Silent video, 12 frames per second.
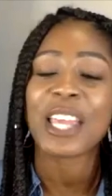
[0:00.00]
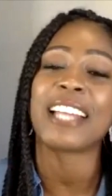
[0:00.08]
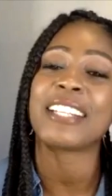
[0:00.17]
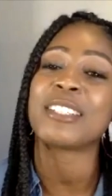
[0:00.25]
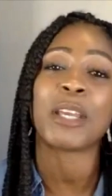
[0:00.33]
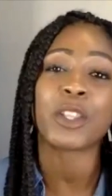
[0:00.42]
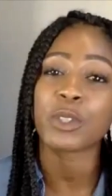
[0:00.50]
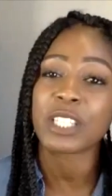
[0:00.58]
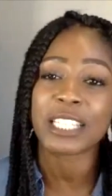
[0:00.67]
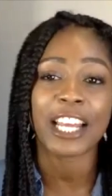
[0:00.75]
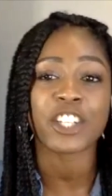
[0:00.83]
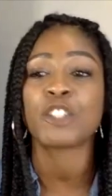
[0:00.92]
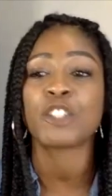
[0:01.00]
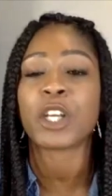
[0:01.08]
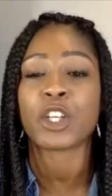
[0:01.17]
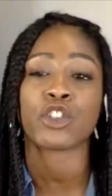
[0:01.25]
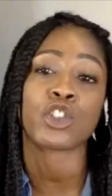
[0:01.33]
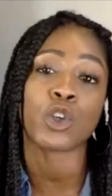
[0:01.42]
can to make those connections,
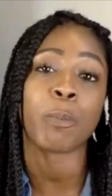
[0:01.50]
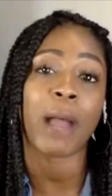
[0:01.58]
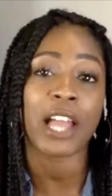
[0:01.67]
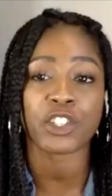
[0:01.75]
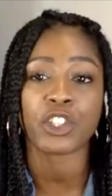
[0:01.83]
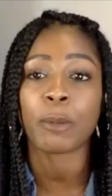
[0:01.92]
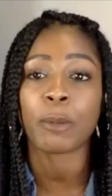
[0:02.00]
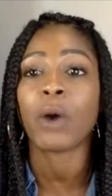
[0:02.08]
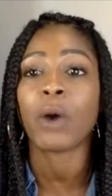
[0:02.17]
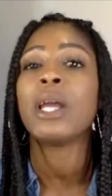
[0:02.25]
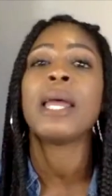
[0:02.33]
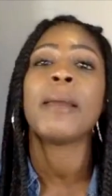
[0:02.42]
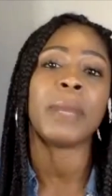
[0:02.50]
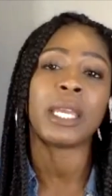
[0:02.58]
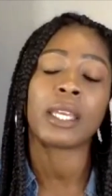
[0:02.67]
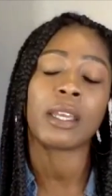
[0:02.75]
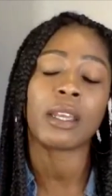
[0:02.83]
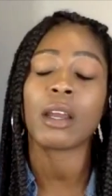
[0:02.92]
because you're so passionate about
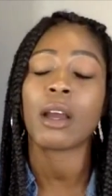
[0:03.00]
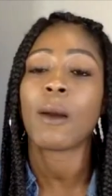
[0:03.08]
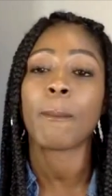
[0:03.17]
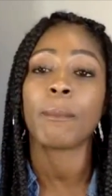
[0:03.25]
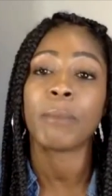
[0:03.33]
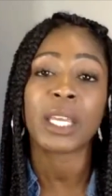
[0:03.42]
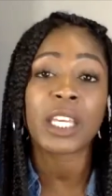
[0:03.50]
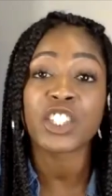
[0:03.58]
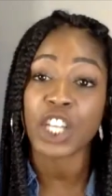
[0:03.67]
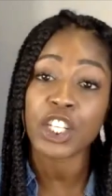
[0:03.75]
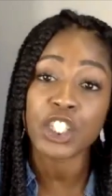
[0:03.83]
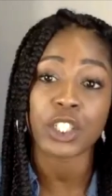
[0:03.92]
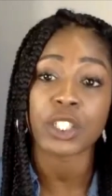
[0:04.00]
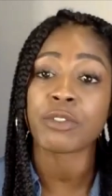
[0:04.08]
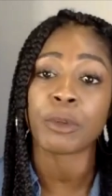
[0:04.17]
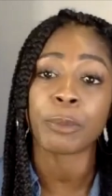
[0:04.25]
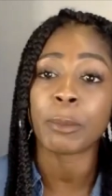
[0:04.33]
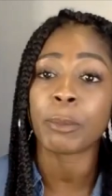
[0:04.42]
making changes
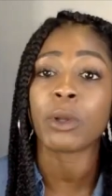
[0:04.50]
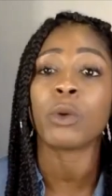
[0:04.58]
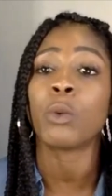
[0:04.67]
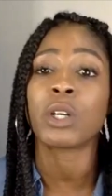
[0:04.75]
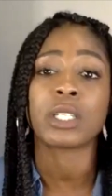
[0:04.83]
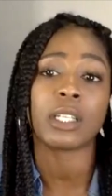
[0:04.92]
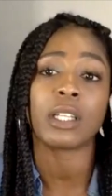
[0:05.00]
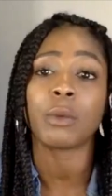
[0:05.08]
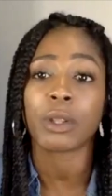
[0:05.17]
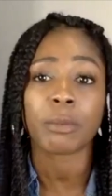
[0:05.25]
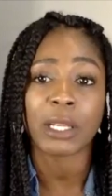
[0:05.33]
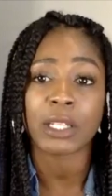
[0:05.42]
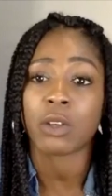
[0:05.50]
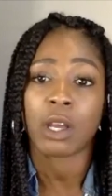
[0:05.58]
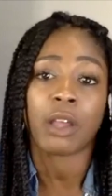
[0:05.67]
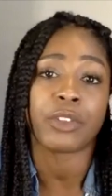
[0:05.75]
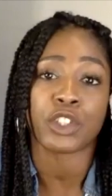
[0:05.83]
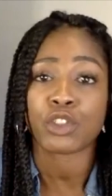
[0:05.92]
for people who are dealing with mental
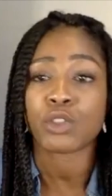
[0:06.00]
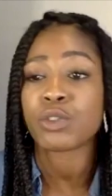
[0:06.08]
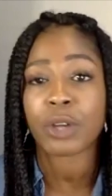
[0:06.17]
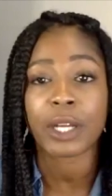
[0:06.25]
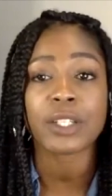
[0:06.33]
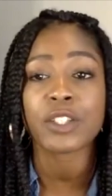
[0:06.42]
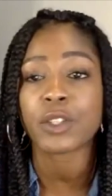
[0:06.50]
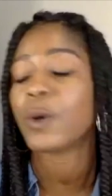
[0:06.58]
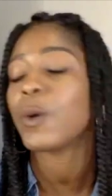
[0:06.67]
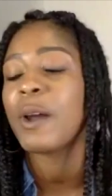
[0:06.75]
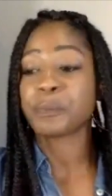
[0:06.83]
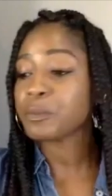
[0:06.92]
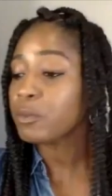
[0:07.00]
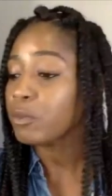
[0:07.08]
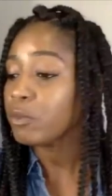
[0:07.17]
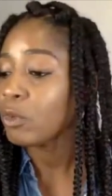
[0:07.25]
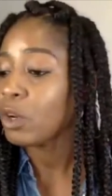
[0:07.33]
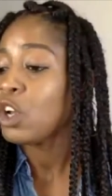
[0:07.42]
health issues, right?
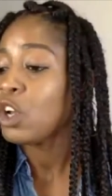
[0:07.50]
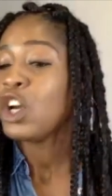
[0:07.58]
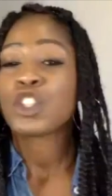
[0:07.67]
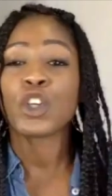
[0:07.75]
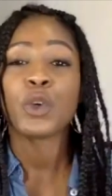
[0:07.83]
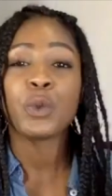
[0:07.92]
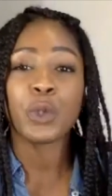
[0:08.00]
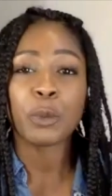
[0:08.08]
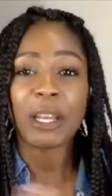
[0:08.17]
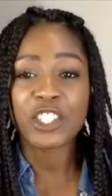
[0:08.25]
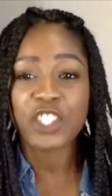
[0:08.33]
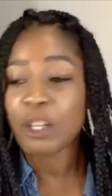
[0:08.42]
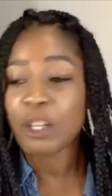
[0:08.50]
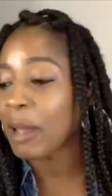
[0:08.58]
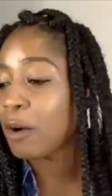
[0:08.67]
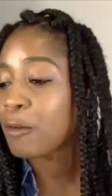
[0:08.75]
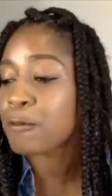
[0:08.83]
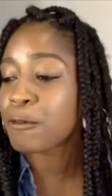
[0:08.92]
So you mentioned
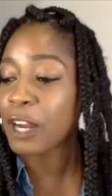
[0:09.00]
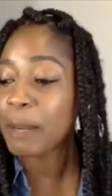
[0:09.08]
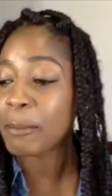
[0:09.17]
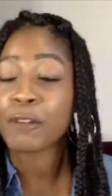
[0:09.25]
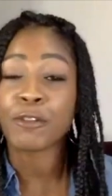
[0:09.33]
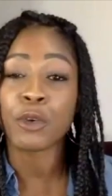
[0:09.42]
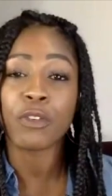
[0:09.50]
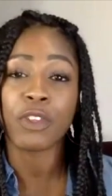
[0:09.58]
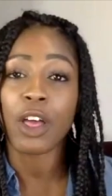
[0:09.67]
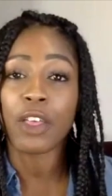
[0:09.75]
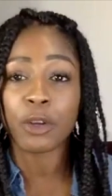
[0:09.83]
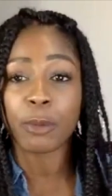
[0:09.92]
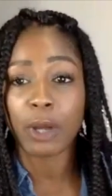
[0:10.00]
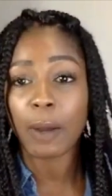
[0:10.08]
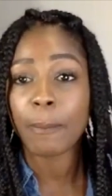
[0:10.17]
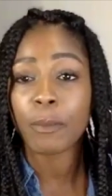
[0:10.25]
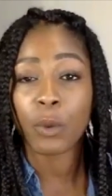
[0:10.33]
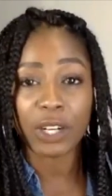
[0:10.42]
about Frayme and a few of the other
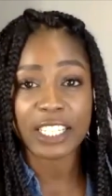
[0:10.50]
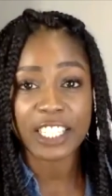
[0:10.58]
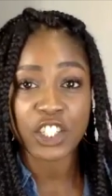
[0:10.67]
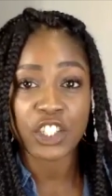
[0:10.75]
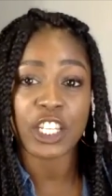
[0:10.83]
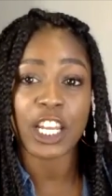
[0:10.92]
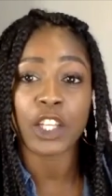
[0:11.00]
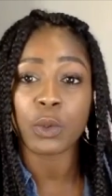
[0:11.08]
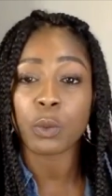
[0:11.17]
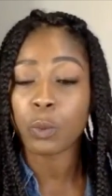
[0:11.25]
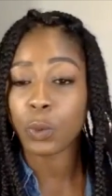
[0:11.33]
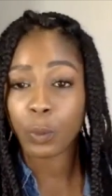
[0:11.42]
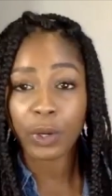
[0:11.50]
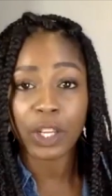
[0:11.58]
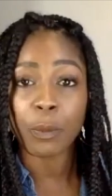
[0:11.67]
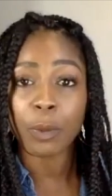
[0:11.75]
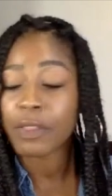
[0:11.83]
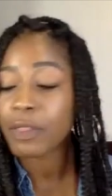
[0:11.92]
organizations that you were
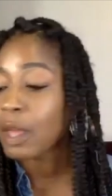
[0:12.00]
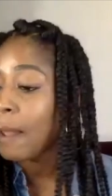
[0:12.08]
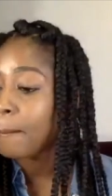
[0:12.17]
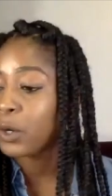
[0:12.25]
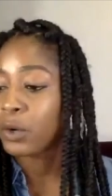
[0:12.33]
working with, but